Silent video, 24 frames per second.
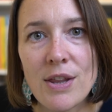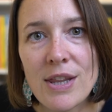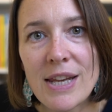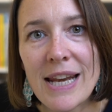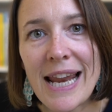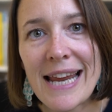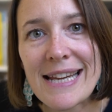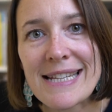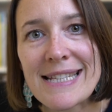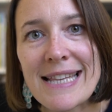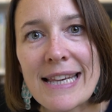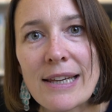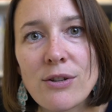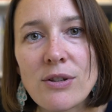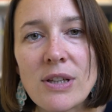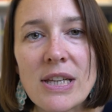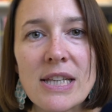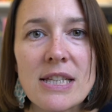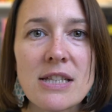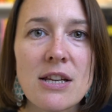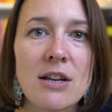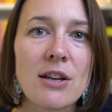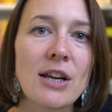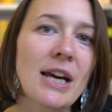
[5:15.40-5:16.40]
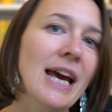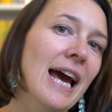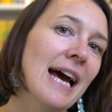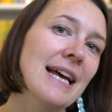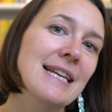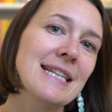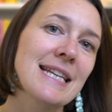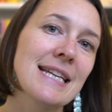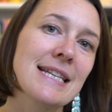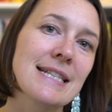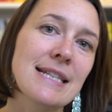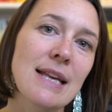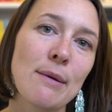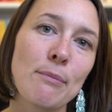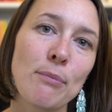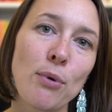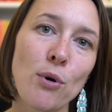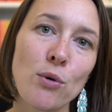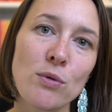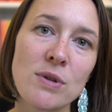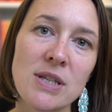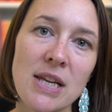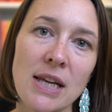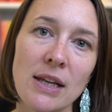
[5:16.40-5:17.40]
the next thing you'll need to look at is
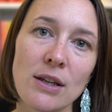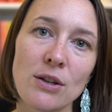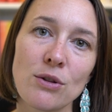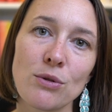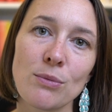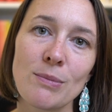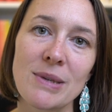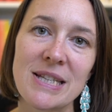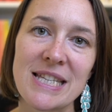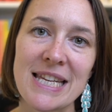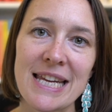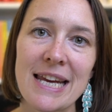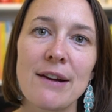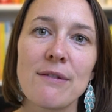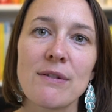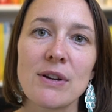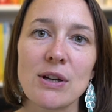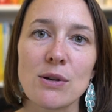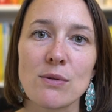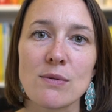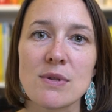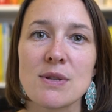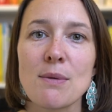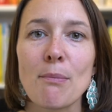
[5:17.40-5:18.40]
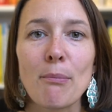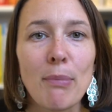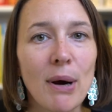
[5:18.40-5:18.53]
importing your materials, and